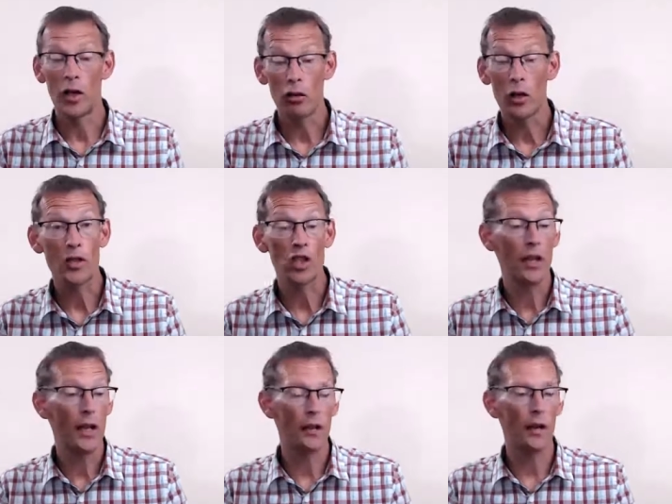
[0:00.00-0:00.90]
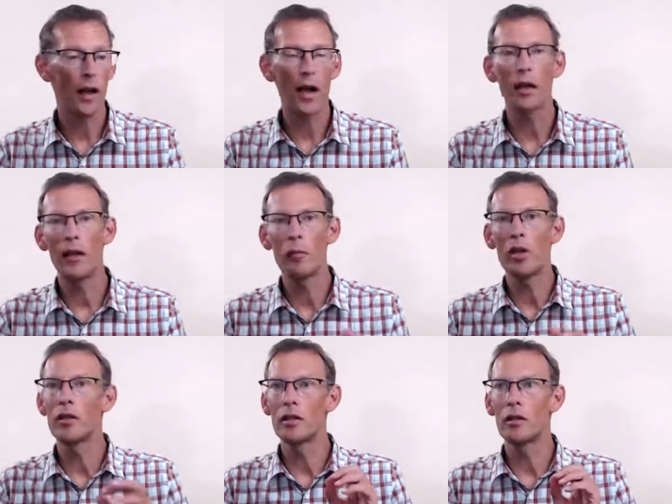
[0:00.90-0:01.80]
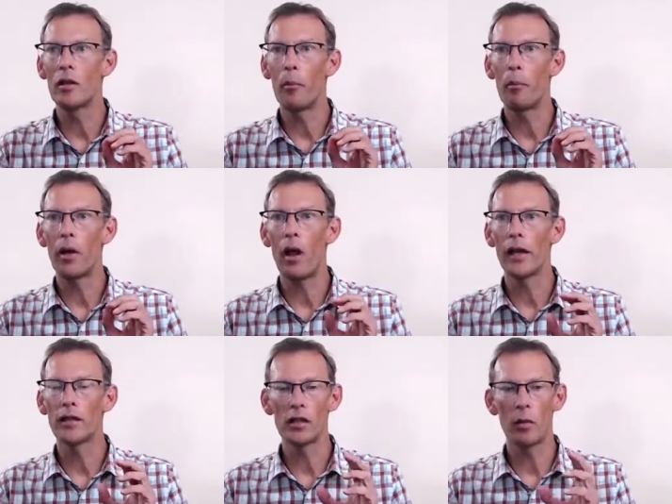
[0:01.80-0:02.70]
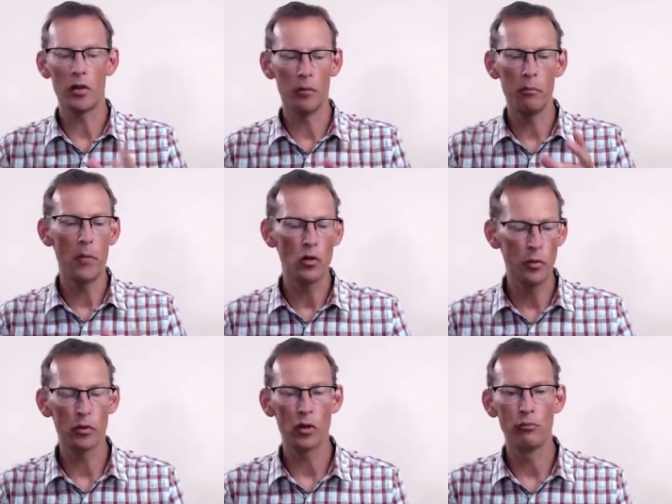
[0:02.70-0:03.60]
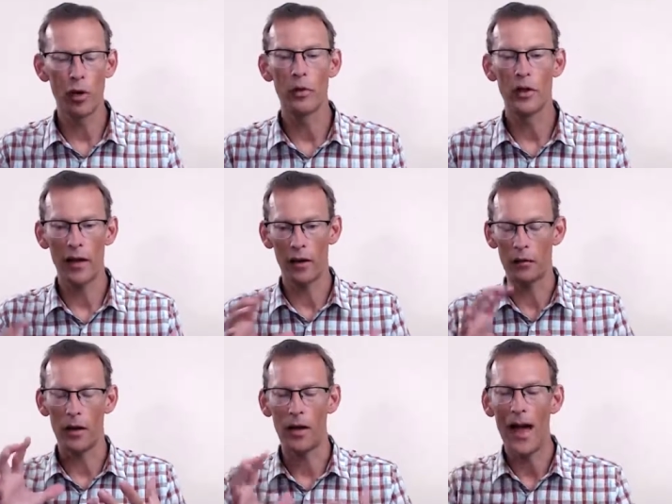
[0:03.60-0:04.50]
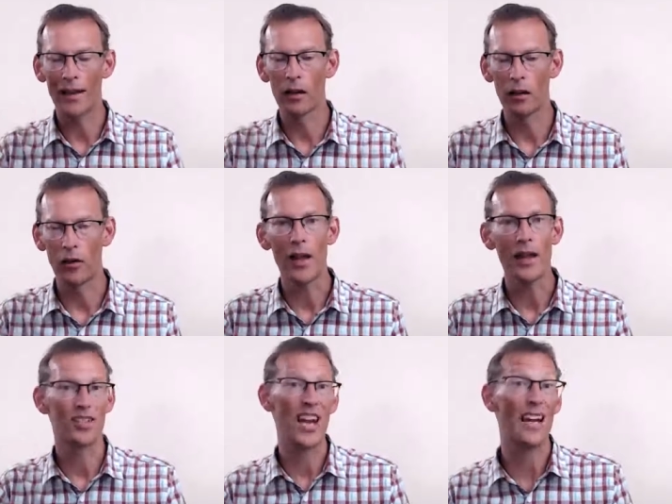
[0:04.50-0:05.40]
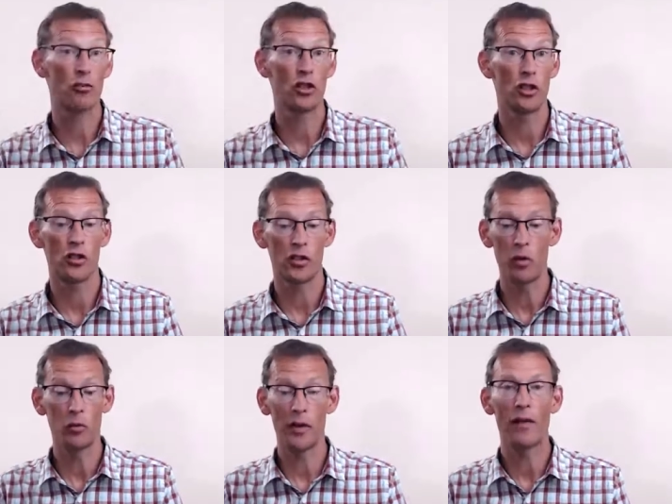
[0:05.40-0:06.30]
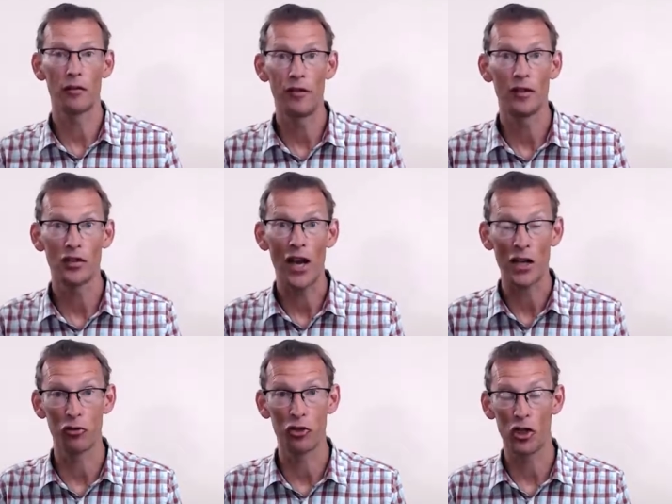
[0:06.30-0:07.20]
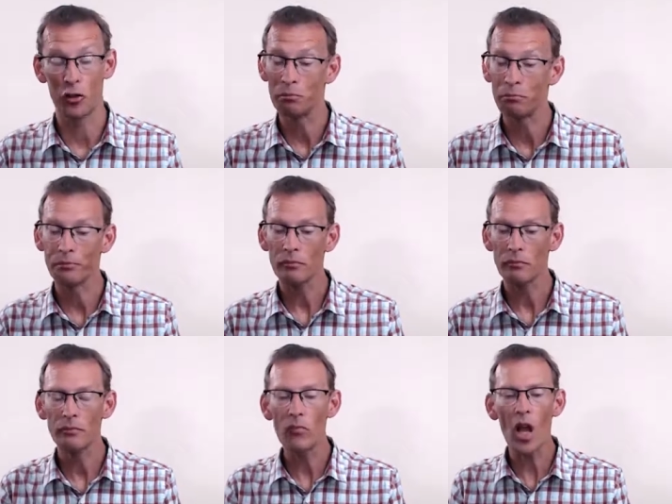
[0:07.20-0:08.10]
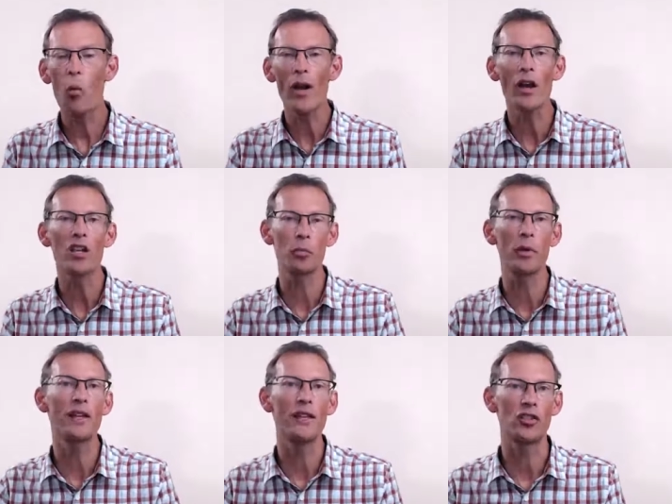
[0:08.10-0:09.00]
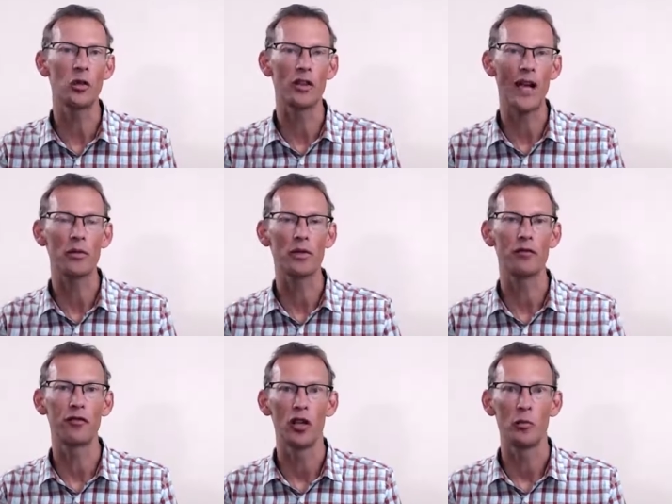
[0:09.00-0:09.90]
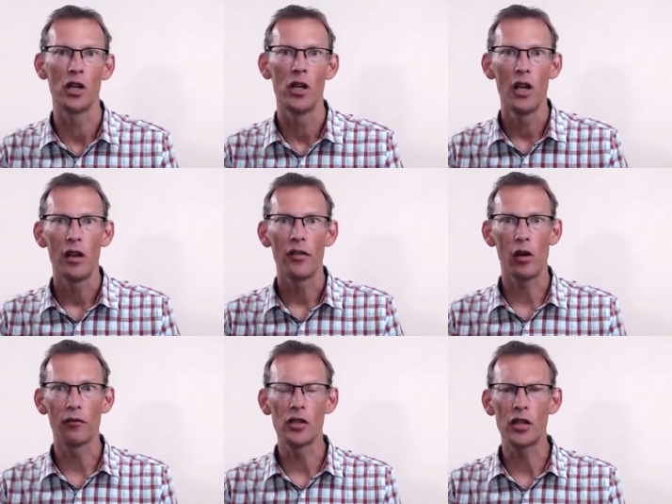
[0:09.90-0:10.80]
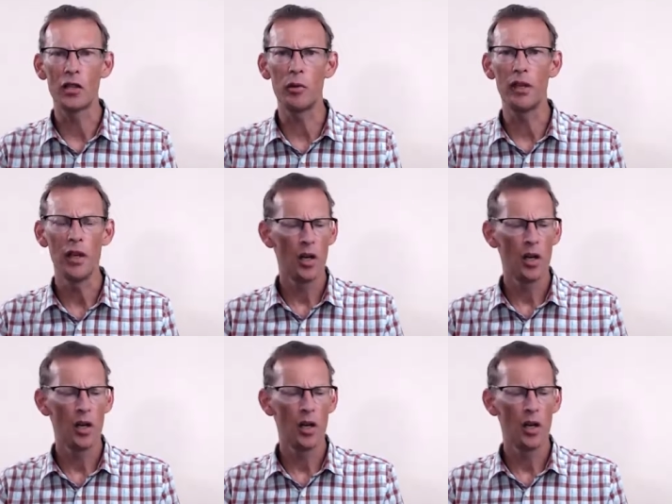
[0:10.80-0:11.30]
great question let, let me apply it to something that most people can probably get a, a handle on and that's tax returns most people have to fill in a tax return and when I explain this to accounting firms, they often say to me,